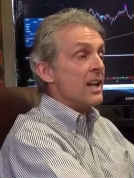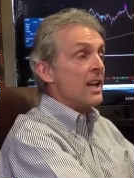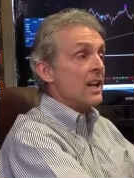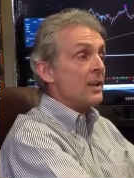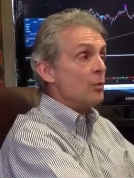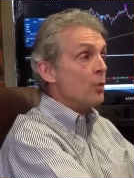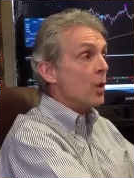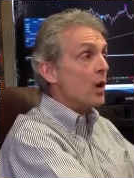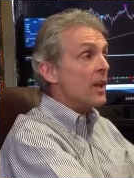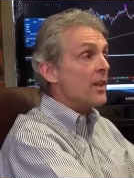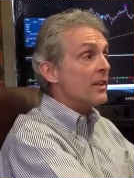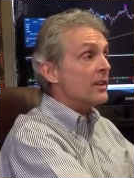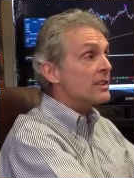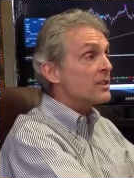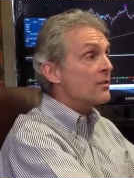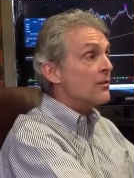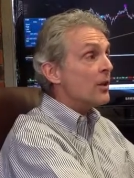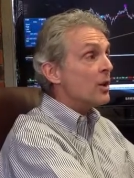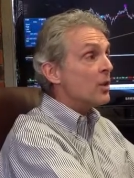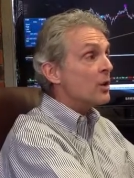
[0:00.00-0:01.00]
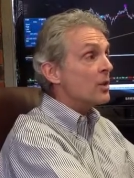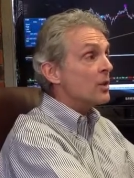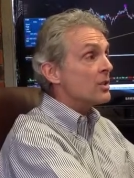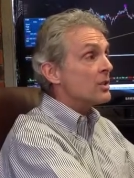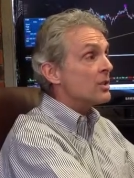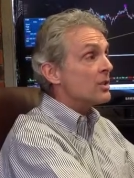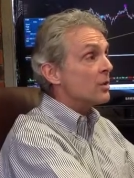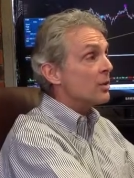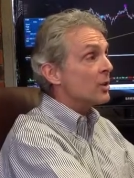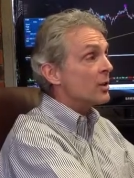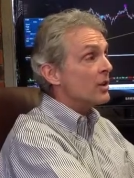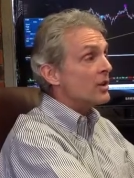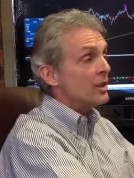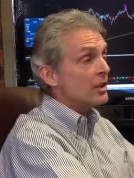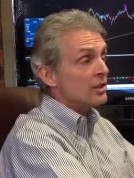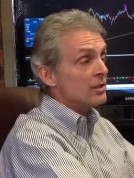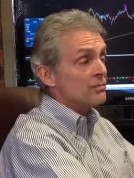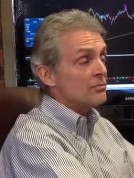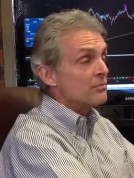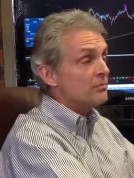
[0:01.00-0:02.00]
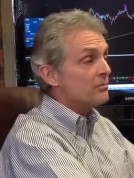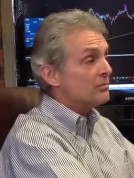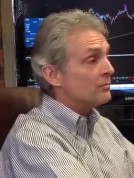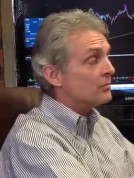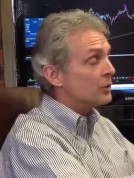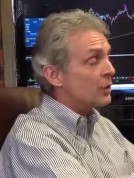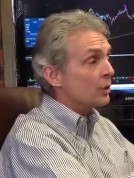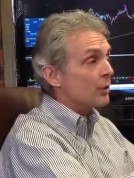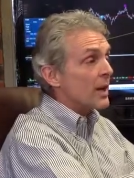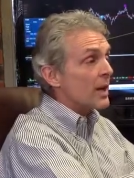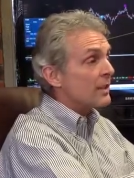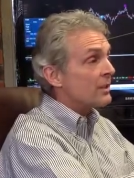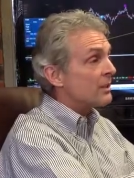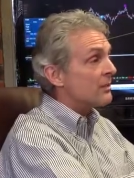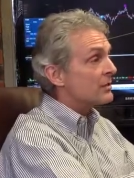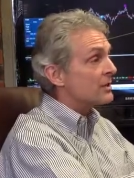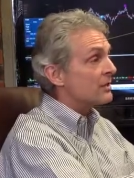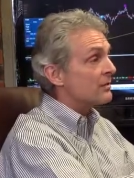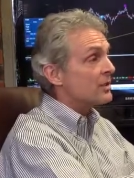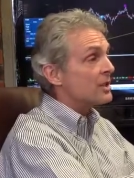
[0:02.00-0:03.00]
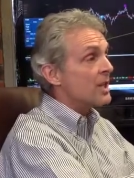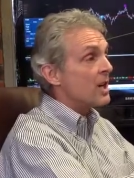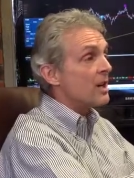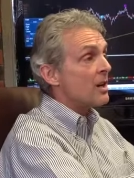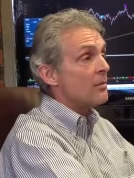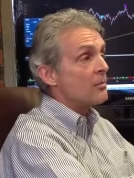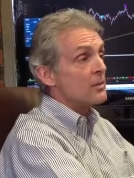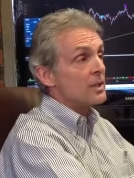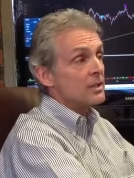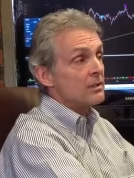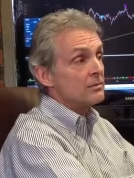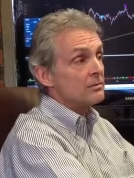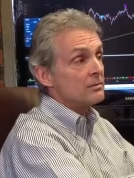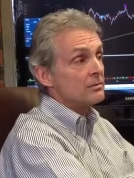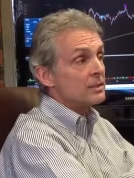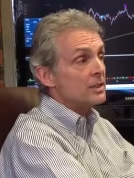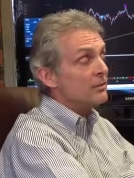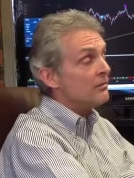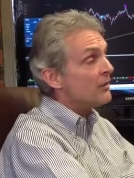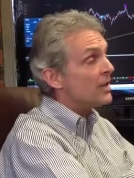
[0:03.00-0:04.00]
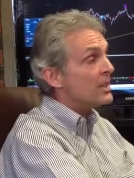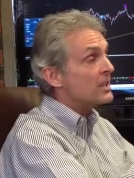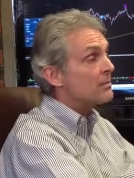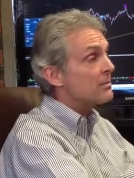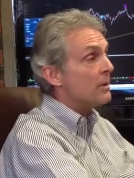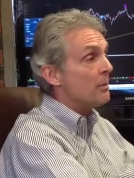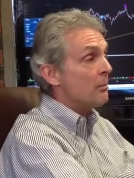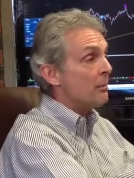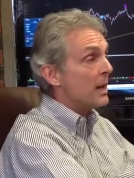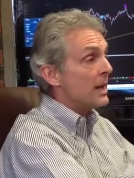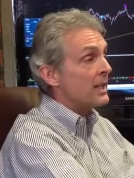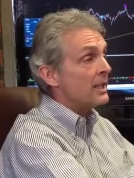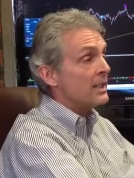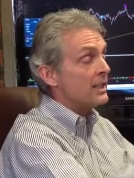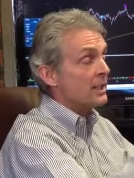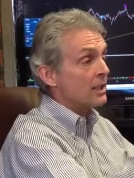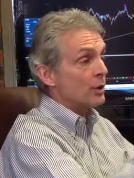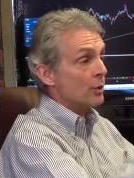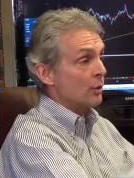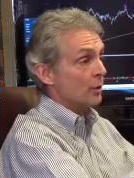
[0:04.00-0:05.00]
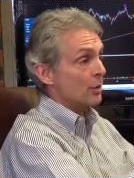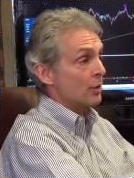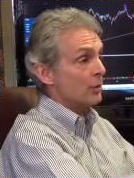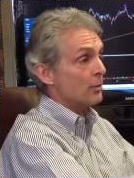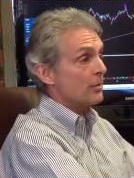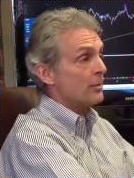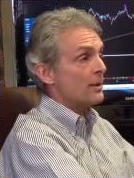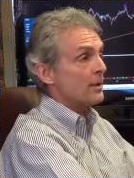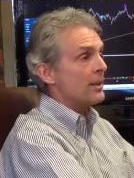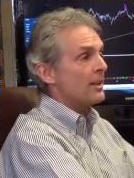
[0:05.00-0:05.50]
and one that's focused on the directives of some investment banking group